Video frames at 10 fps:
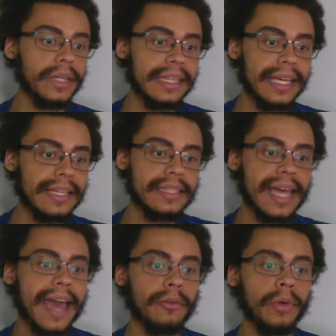The only thing is
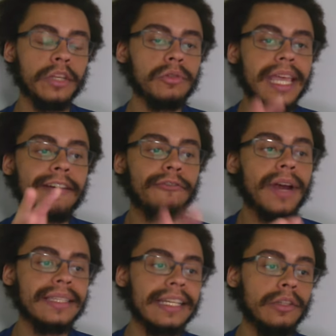that when you say a
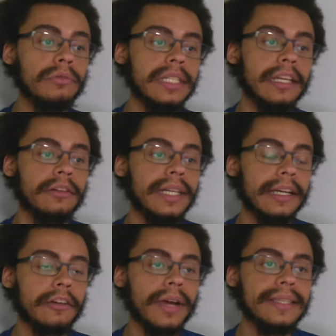phrase like, don't stick your
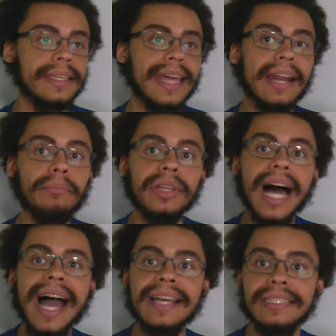dick in crazy, that
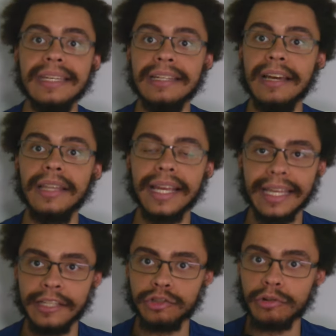applies,
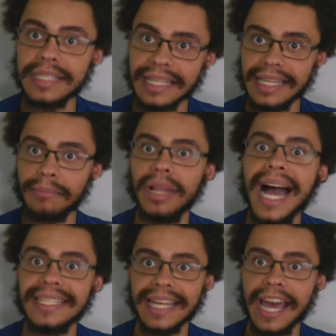intrinsically
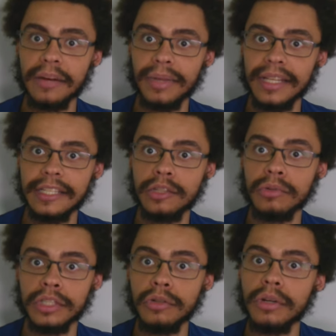applies accountability
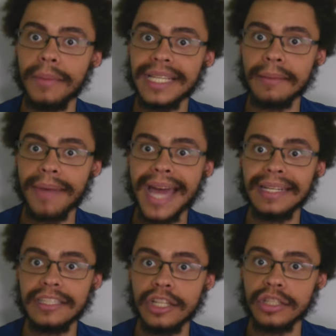to a dude who makes a
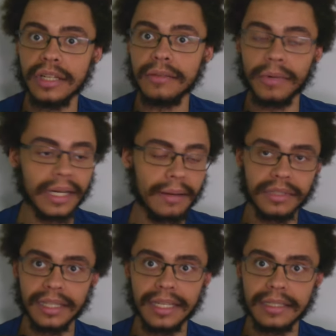bad decision when it
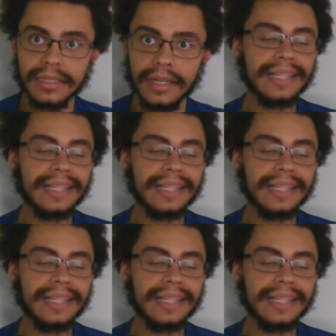comes to this.